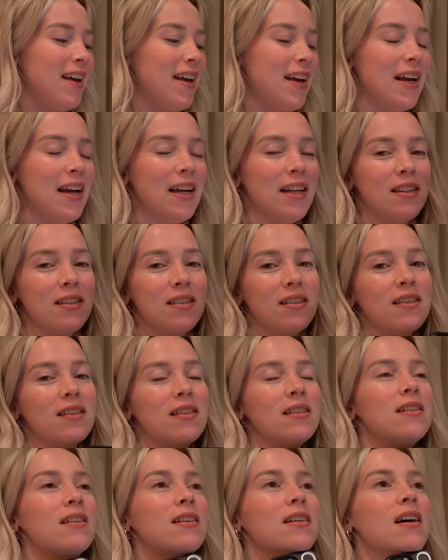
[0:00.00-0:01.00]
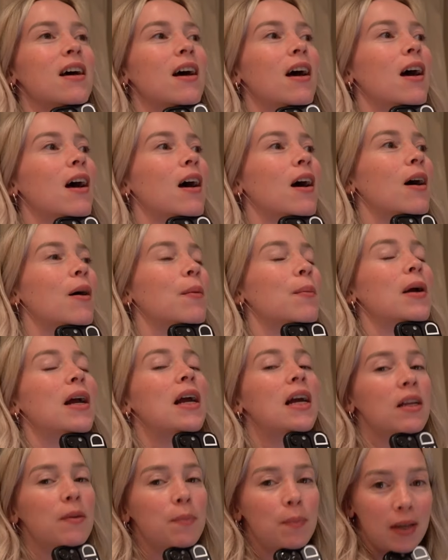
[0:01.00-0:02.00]
It's 8
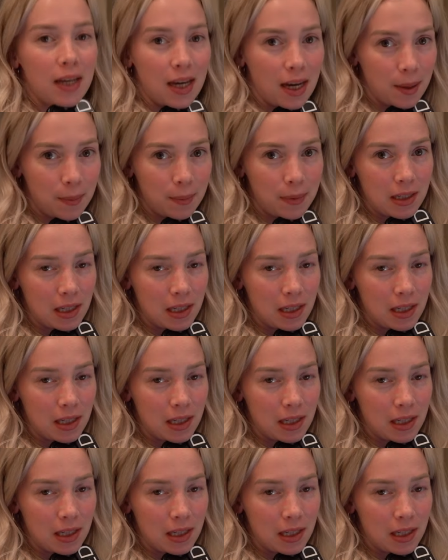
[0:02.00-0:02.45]
p.m.